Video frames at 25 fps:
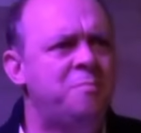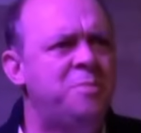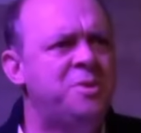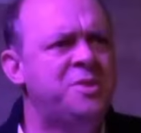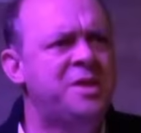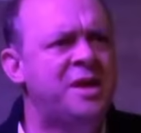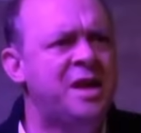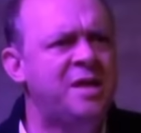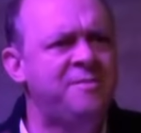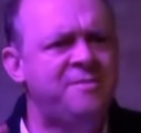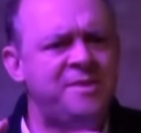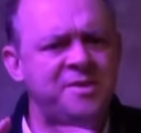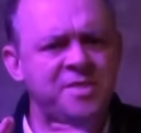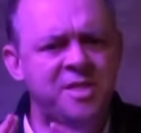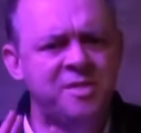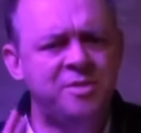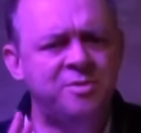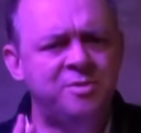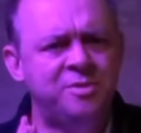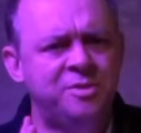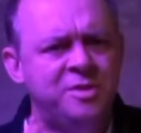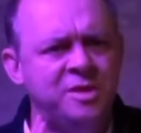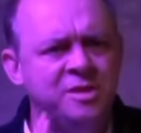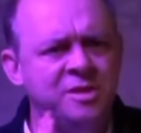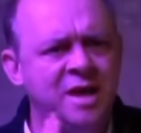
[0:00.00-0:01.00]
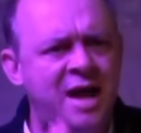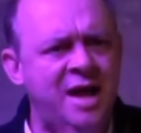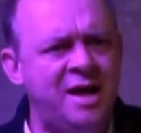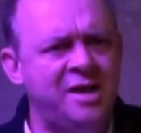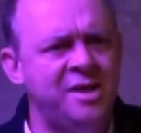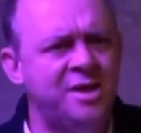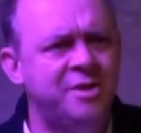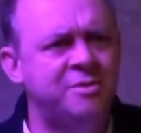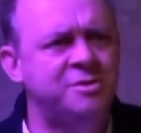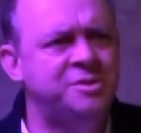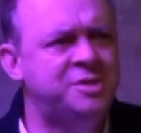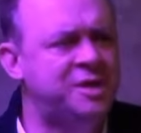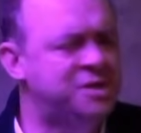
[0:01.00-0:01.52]
But then I find that, that
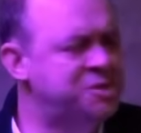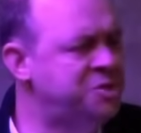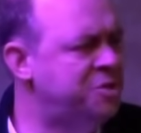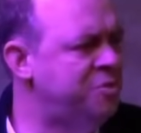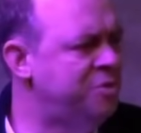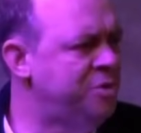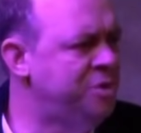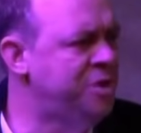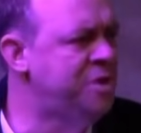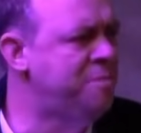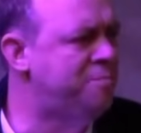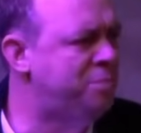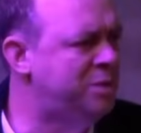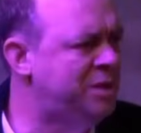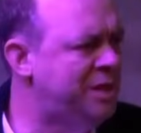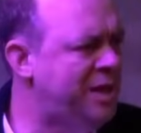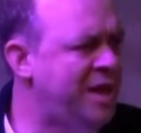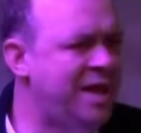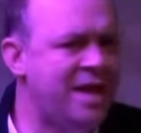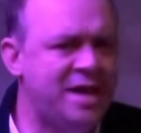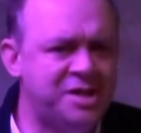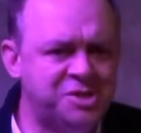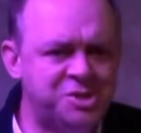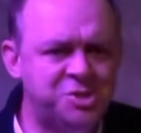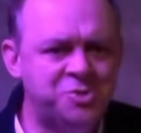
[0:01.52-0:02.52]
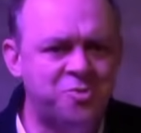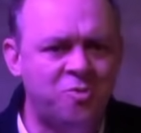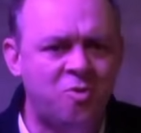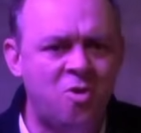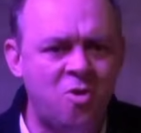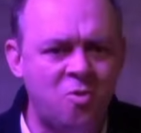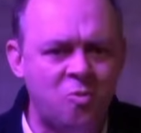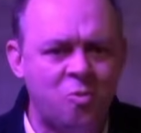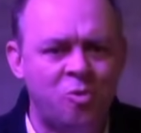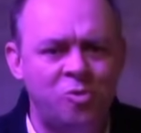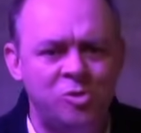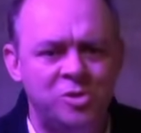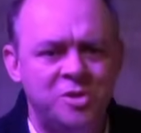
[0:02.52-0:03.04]
Heidegger doesn't really play a
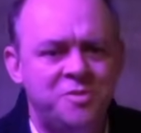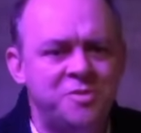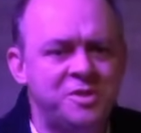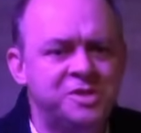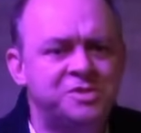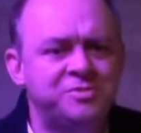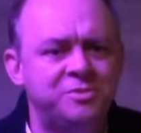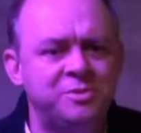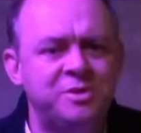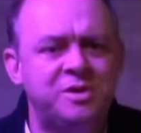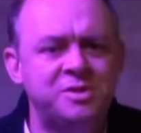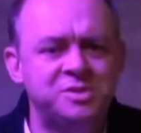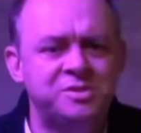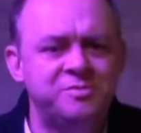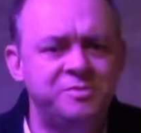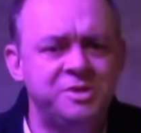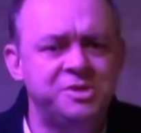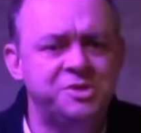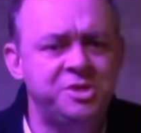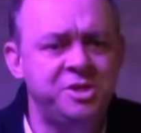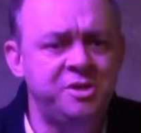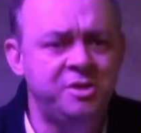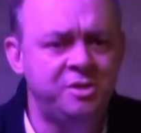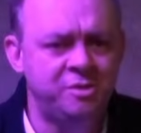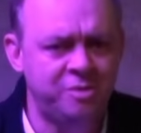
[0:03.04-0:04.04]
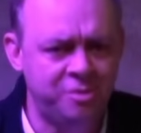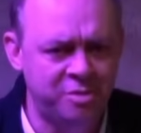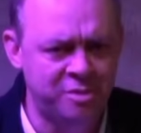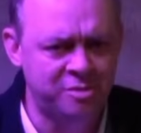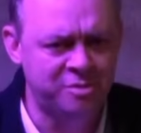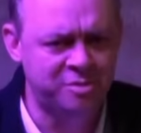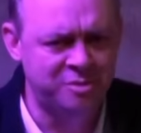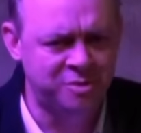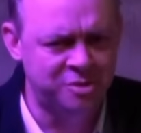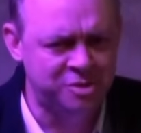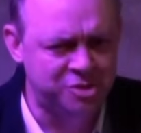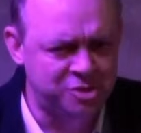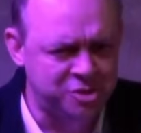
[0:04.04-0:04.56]
strong role in these philosophies. He, the,
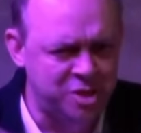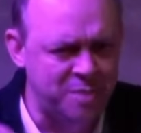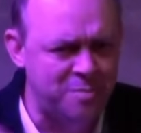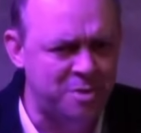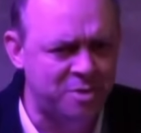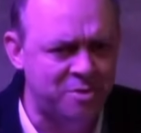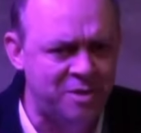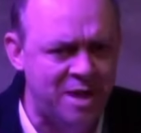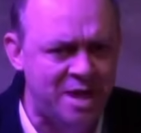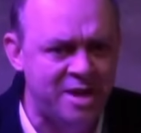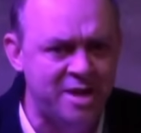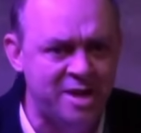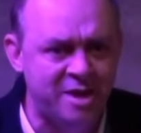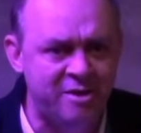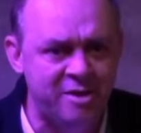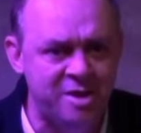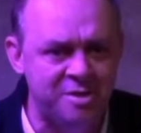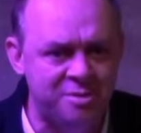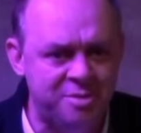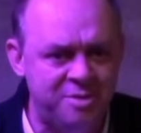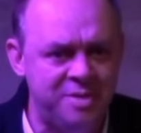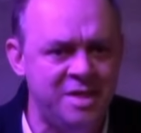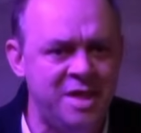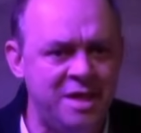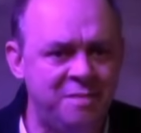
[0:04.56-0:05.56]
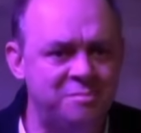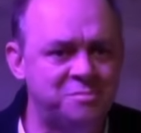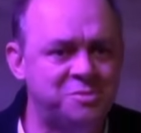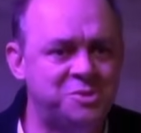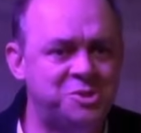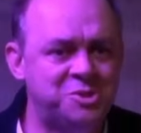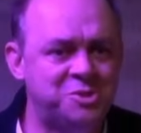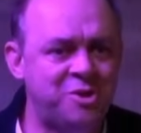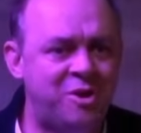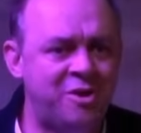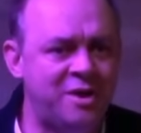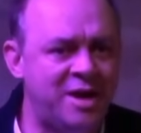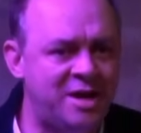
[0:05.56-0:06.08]
the typical Heideggerian
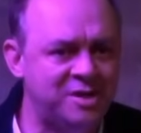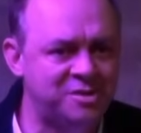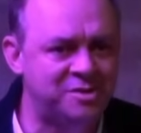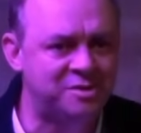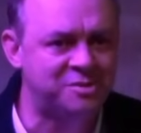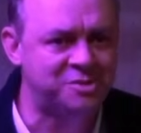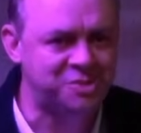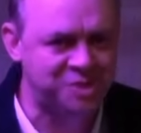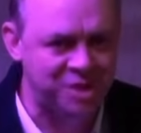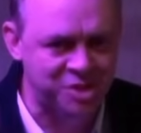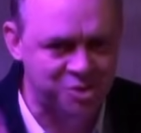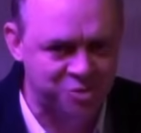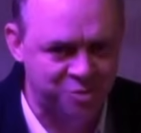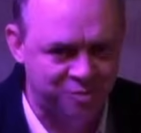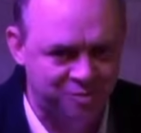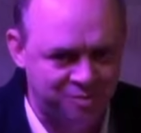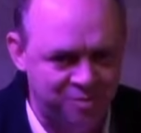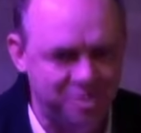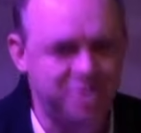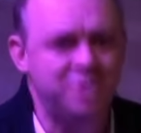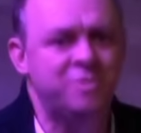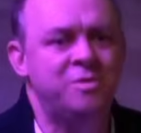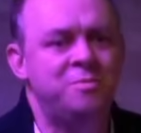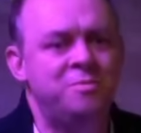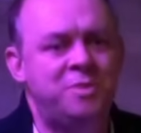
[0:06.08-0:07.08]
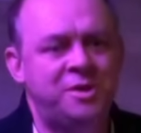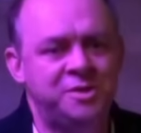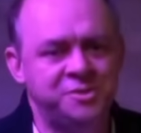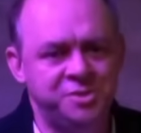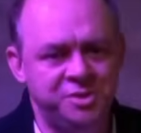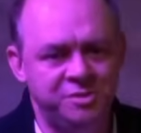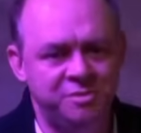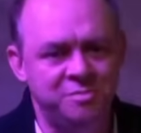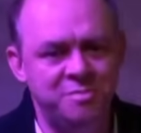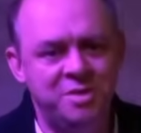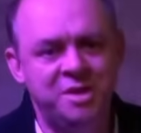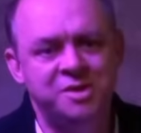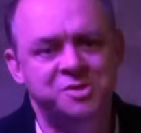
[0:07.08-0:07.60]
themes are not central for you and
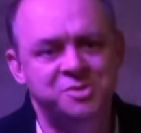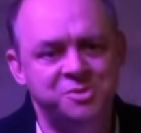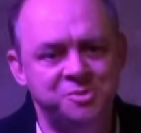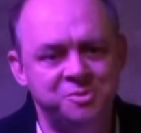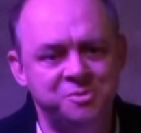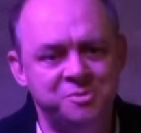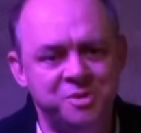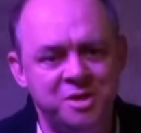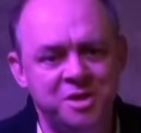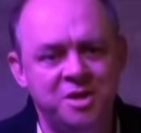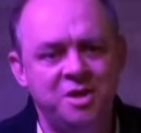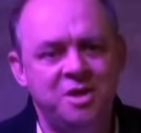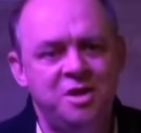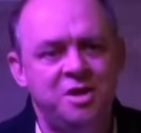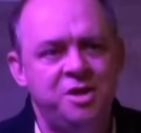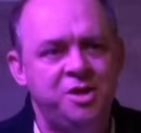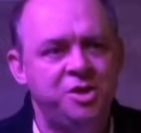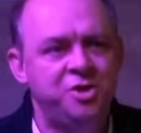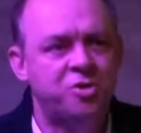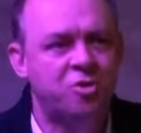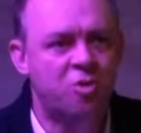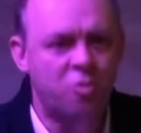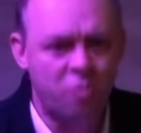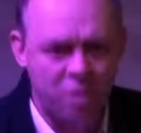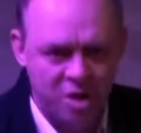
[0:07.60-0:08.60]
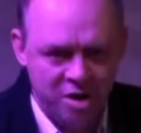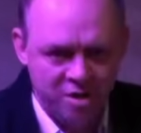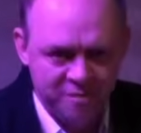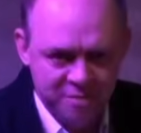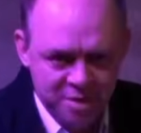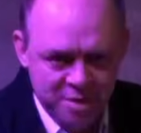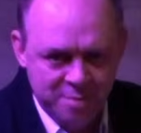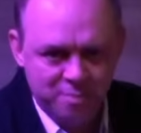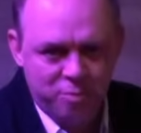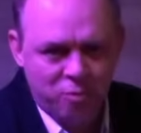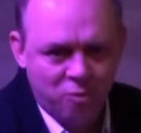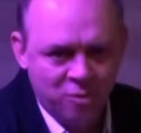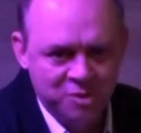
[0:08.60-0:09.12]
Badiou and Meillassoux. You're aware of
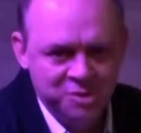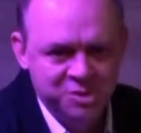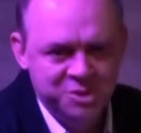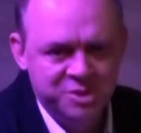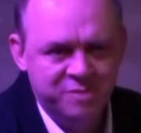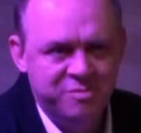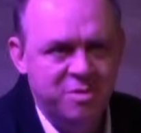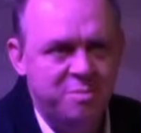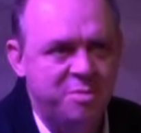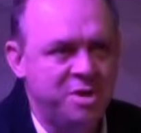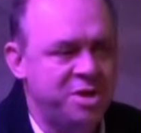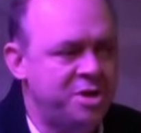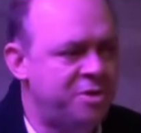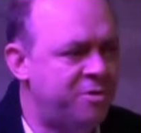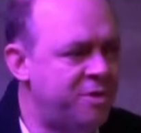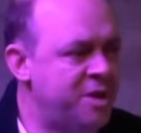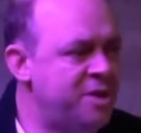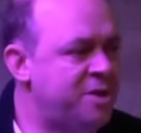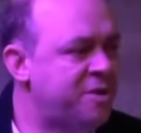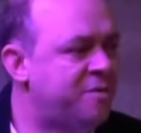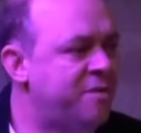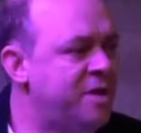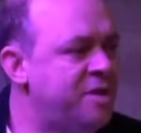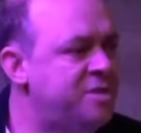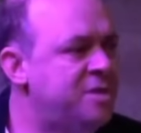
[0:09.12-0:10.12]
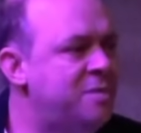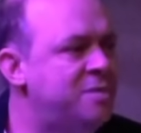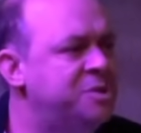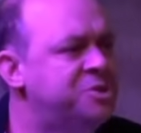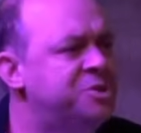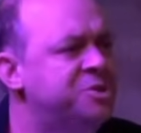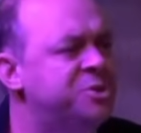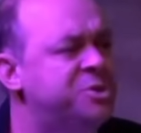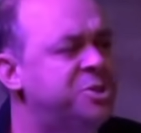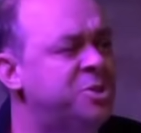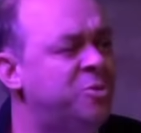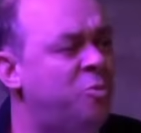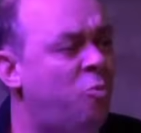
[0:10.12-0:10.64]
the importance of them, but you don't integrate them. And
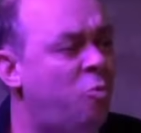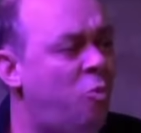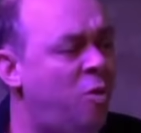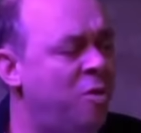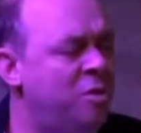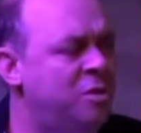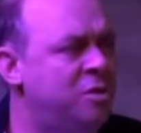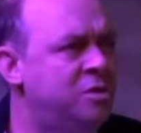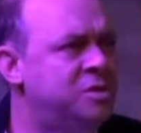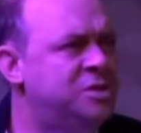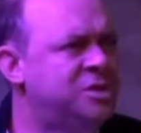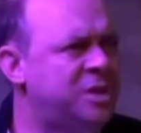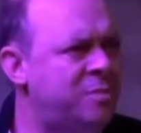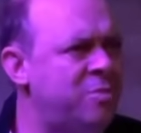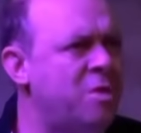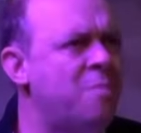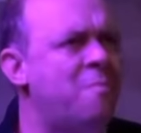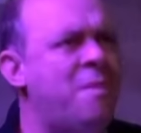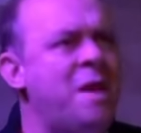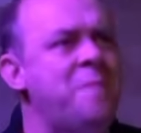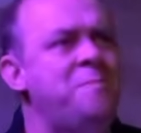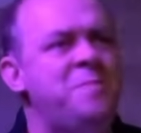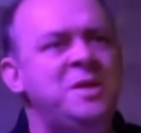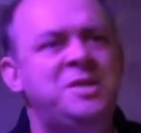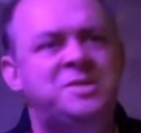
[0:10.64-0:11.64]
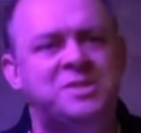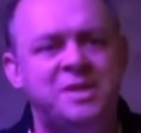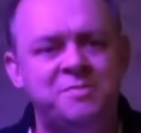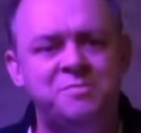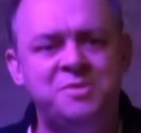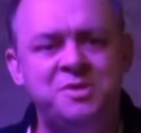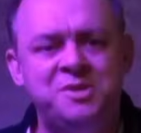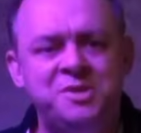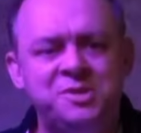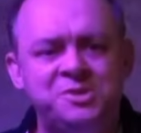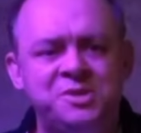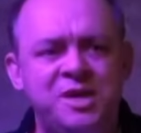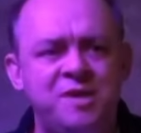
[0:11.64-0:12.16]
so, so someone might be
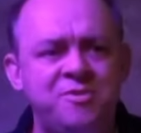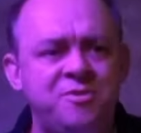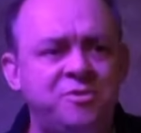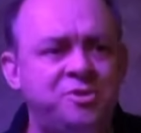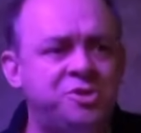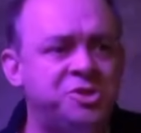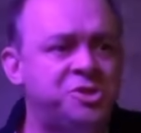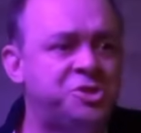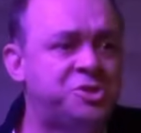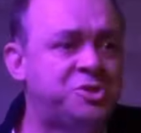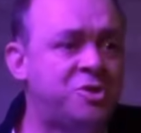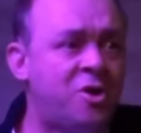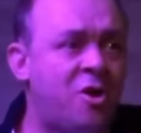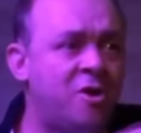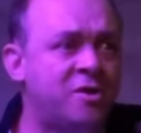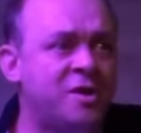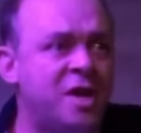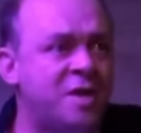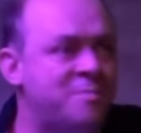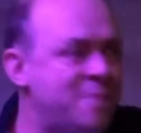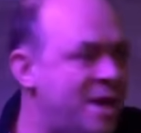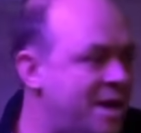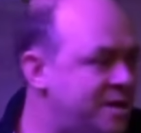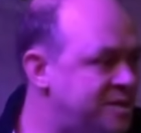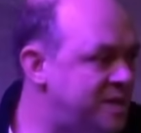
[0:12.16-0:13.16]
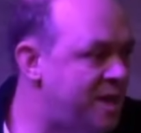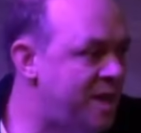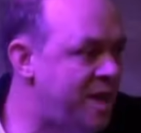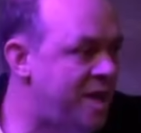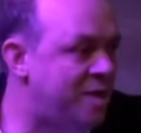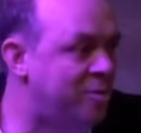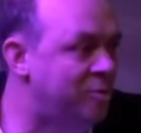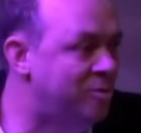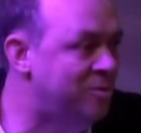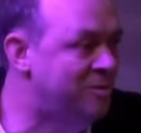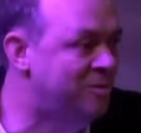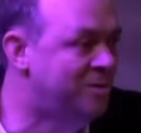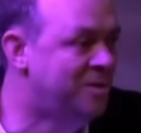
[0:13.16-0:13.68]
tempted to say they're just harking back to
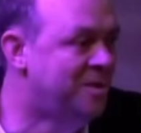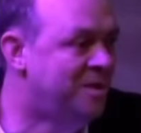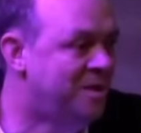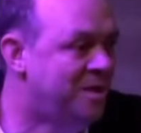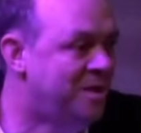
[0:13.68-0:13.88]
Hegel.